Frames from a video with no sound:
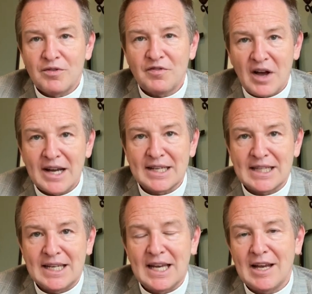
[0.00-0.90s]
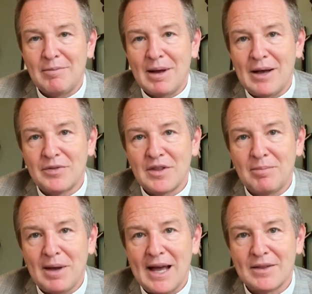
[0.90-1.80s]
finally about the
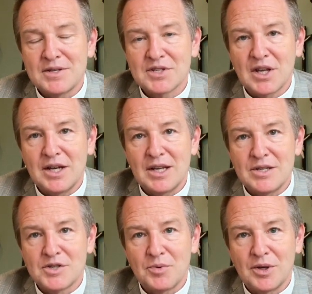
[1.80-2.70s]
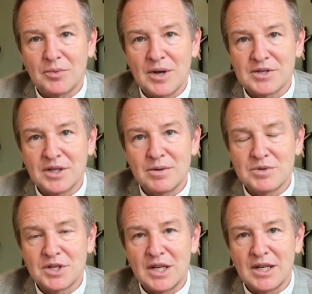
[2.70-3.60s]
Palestine-Israel
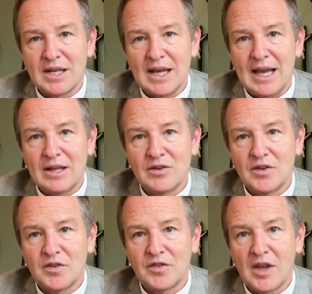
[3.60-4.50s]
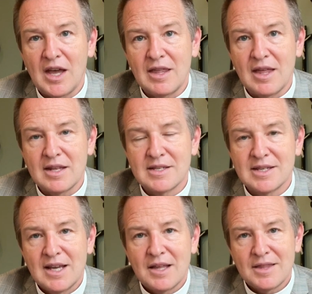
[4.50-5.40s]
resolution and to say that
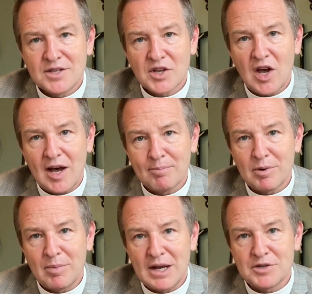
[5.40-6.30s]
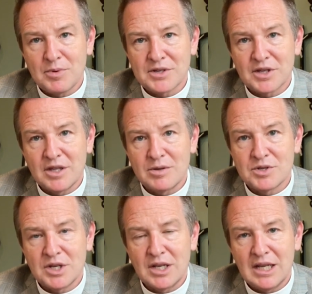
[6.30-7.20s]
this compromise
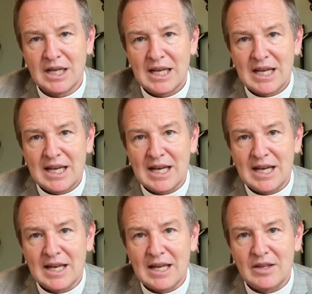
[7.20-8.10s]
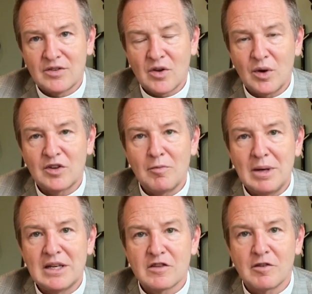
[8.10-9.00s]
resolution is going to be
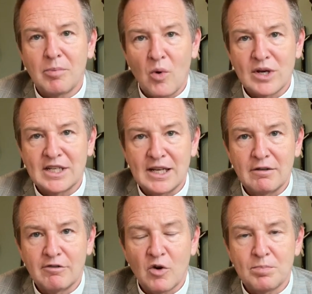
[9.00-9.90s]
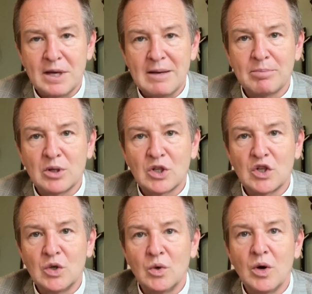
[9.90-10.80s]
disappointing for people
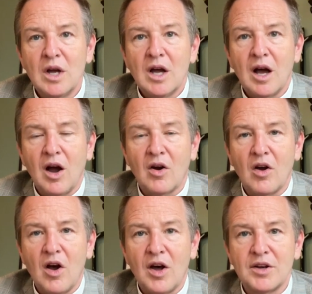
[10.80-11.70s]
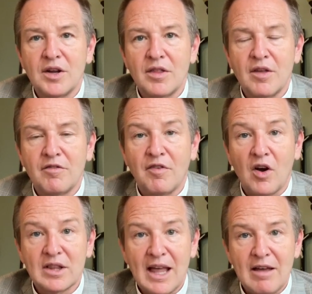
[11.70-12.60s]
who are on the
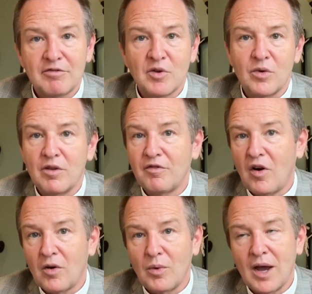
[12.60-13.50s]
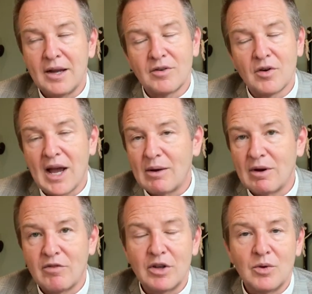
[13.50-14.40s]
far left or the far right, or
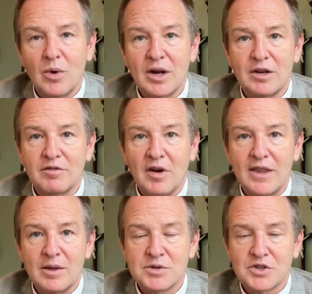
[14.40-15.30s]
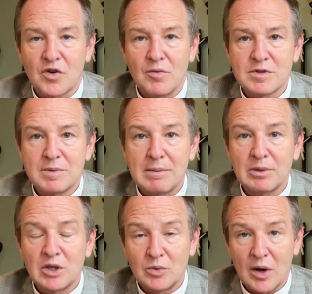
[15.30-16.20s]
however you want to define those terms, people
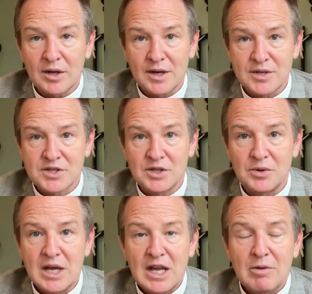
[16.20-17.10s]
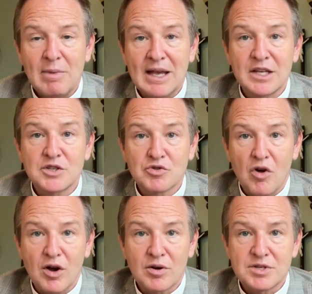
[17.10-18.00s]
who wanted us to make a
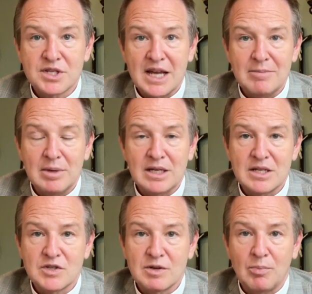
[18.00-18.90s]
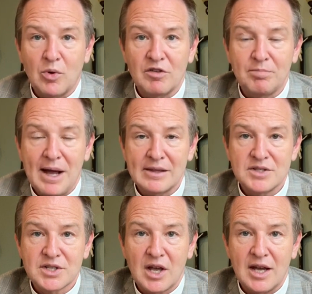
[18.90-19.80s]
stronger statement in support of
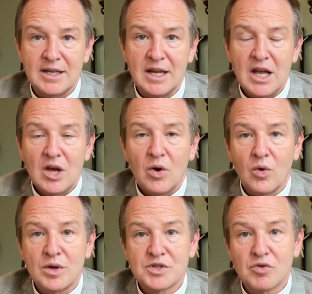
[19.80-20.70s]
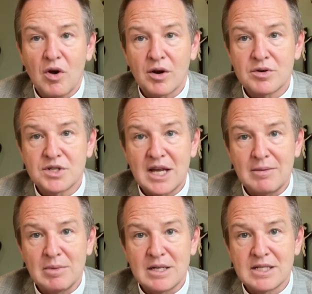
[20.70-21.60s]
Palestine or a stronger
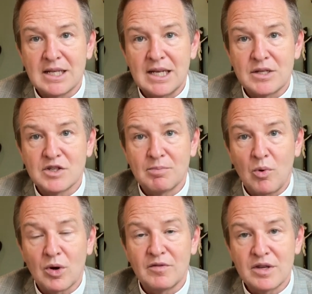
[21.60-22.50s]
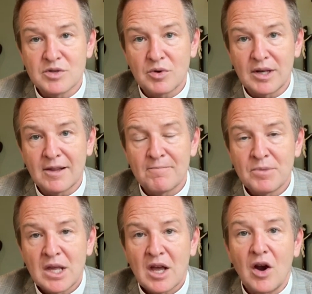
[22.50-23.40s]
statement in support of Israel,
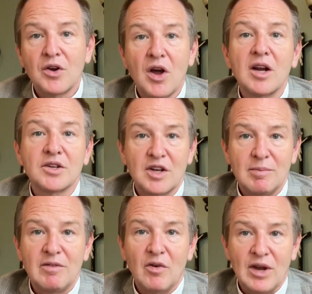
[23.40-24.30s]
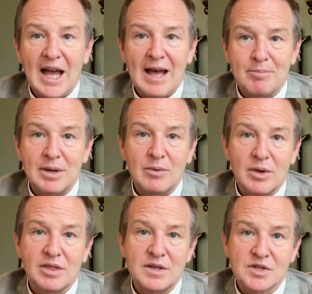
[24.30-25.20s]
are not going to be very happy
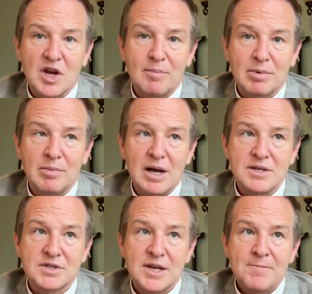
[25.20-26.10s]
with this compromise.